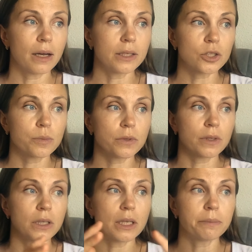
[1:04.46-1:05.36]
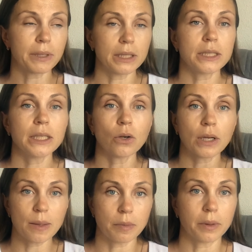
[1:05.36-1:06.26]
in terms of their ability or
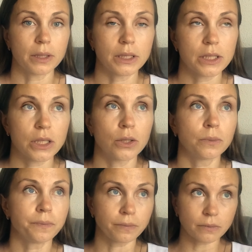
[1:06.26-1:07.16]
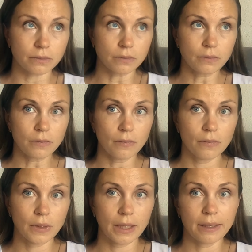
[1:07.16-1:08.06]
capability. So
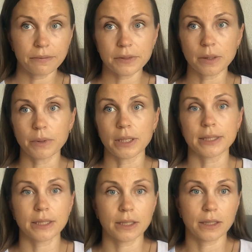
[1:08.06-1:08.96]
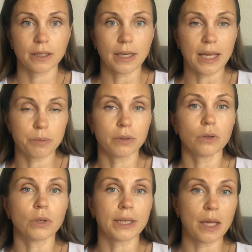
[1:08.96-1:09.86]
if somebody is
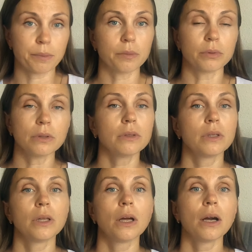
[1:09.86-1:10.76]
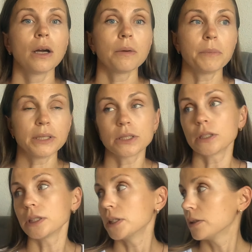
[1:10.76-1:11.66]
able or capable,
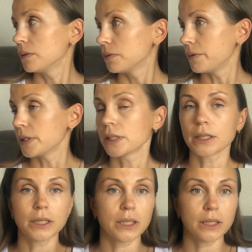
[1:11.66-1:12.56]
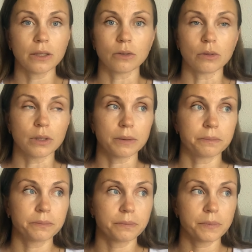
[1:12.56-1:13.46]
mentally, physically, or
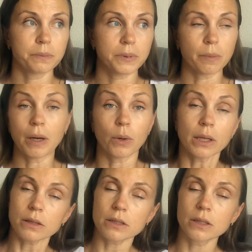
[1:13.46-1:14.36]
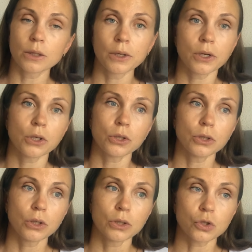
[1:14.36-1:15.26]
somehow else,
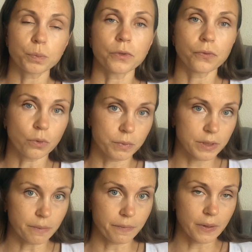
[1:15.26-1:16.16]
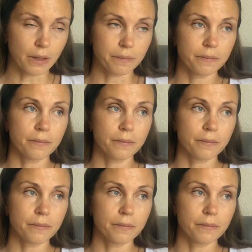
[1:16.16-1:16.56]
to perform something.